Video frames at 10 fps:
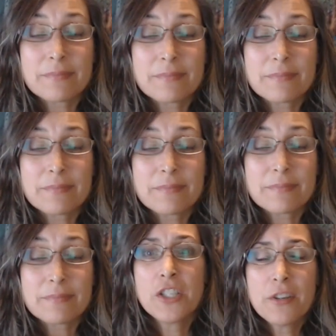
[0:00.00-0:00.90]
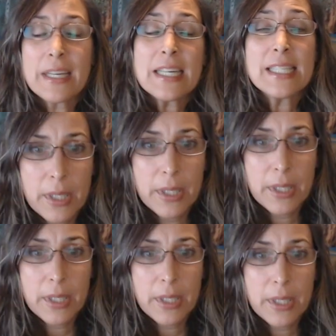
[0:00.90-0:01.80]
I'm frustrated as
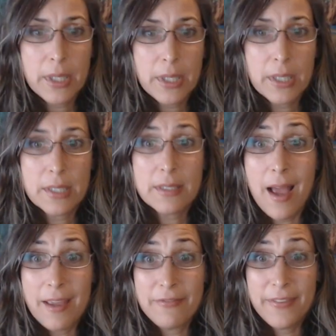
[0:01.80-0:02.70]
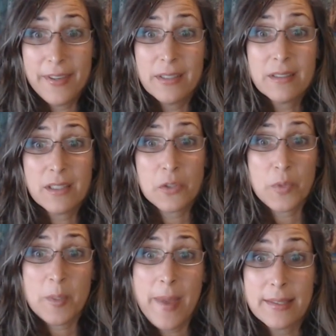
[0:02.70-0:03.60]
hell because I feel
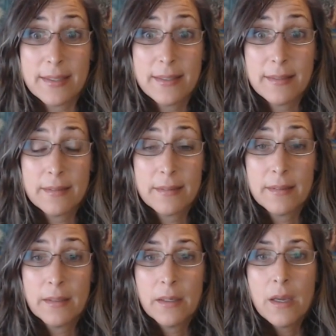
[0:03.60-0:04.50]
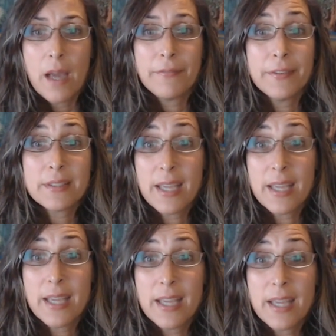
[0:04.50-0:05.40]
disrespected. I feel taken
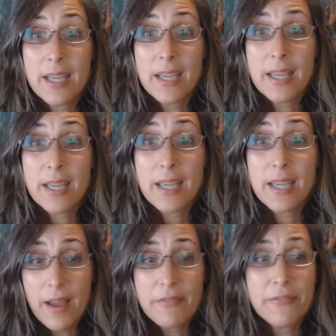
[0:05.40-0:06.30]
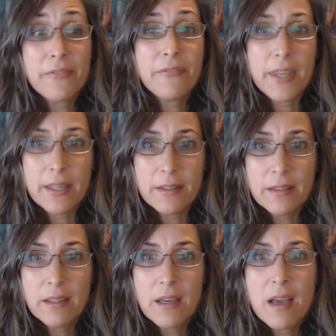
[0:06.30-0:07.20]
advantage of. I feel
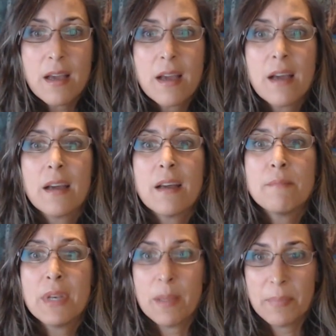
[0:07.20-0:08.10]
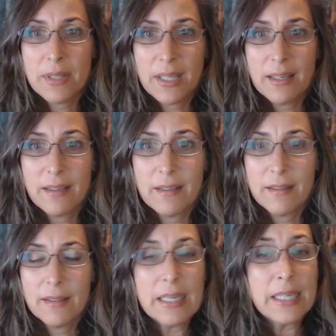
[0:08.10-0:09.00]
manipulated.
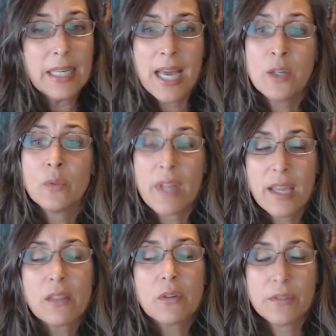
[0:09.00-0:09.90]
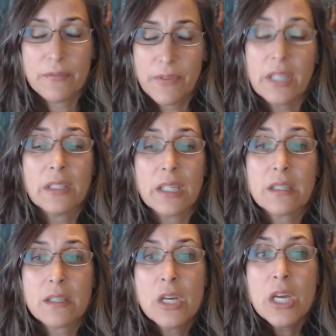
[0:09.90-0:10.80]
And I don't like those feelings.
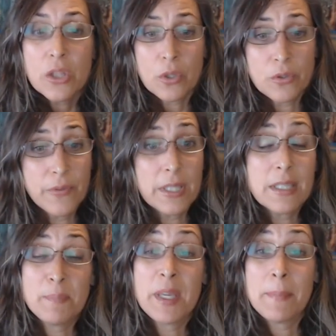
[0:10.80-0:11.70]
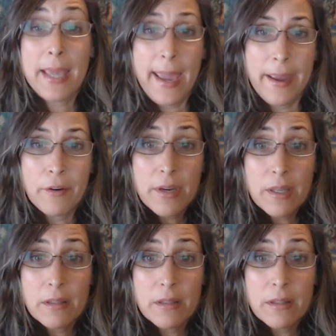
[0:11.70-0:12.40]
Those feelings make me angry.